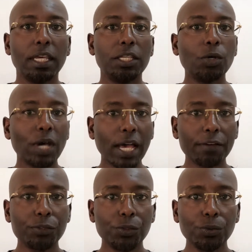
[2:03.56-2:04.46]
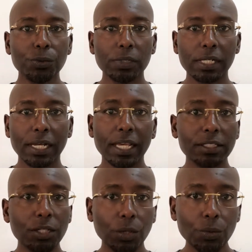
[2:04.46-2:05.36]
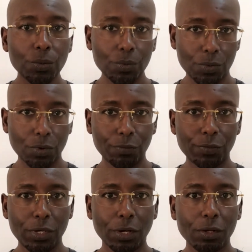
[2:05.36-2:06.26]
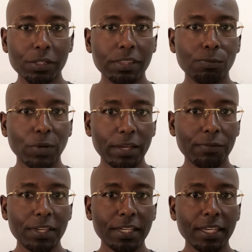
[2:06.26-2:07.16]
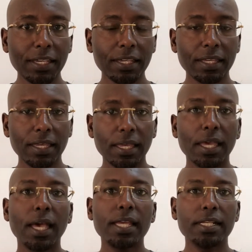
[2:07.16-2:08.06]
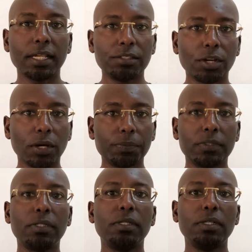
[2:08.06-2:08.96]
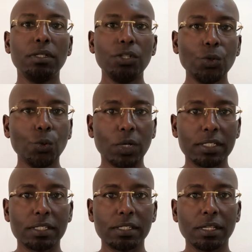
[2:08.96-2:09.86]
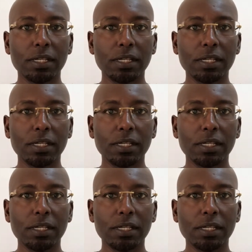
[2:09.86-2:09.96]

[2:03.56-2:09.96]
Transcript: you have to let go of the old way of thinking and adopt new ones,